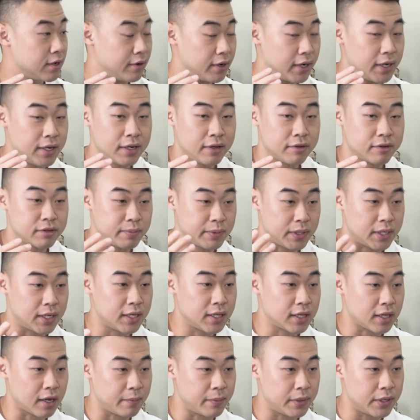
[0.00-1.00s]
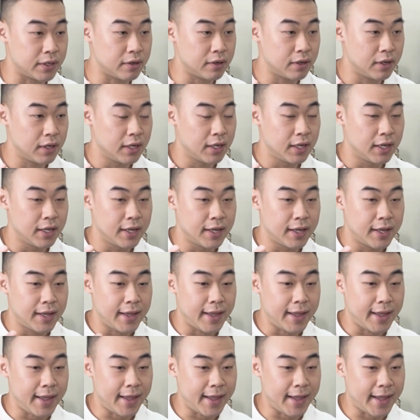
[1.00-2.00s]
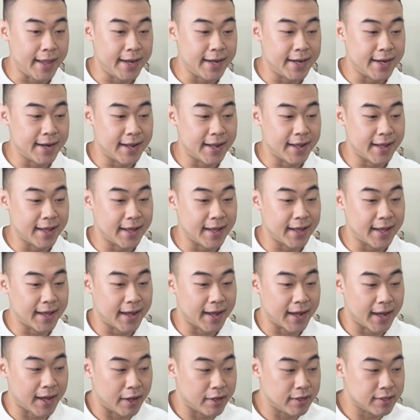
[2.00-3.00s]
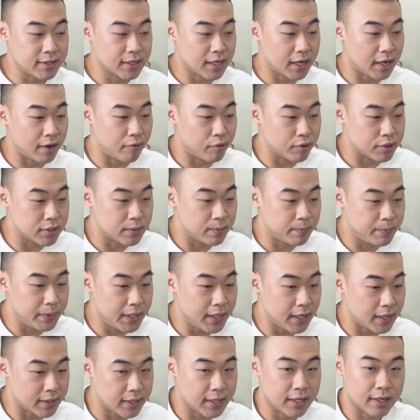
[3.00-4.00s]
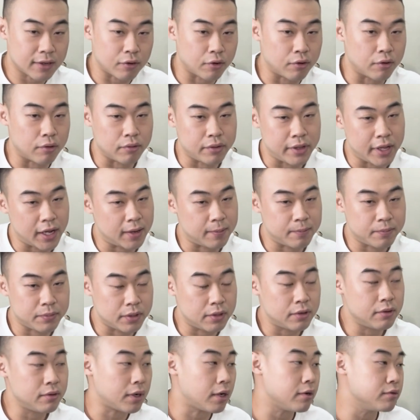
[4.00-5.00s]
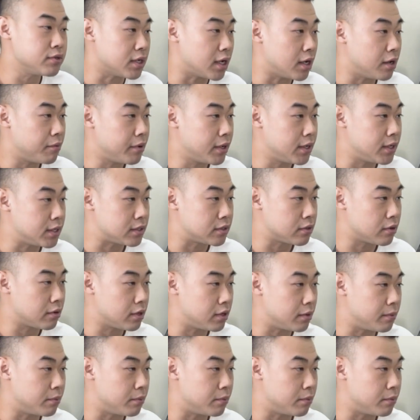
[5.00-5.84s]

right? They were speaking Tamil, and I was peeing. I think, oh damn, you know how Jayawan is not the